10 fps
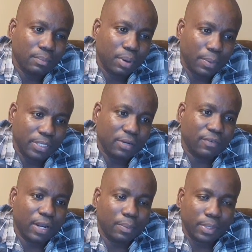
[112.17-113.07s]
property
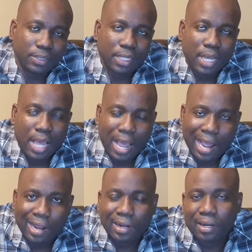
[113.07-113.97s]
developers
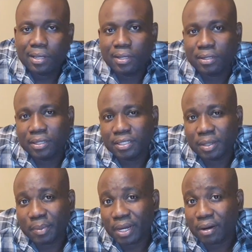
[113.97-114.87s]
and the
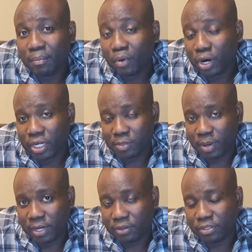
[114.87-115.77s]
Jamaica Mortgage
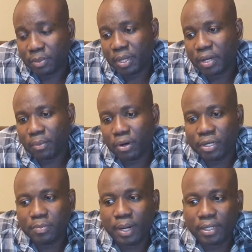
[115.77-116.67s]
Bank. Now, Jamaica
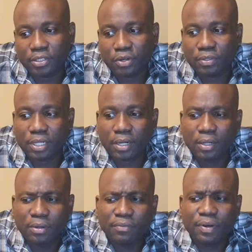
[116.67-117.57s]
Mortgage Bank serves a
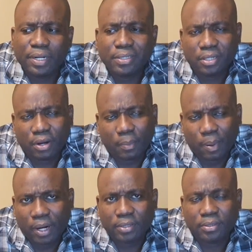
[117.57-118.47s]
very integral
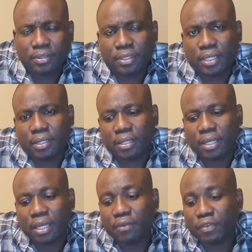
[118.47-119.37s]
part in the
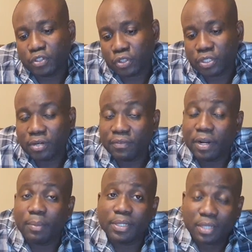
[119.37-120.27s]
infrastructural
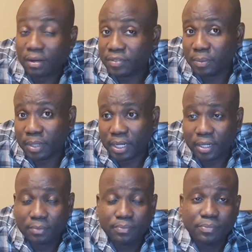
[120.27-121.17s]
development of
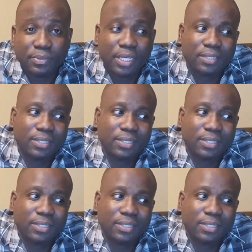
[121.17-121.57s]
Jamaica. They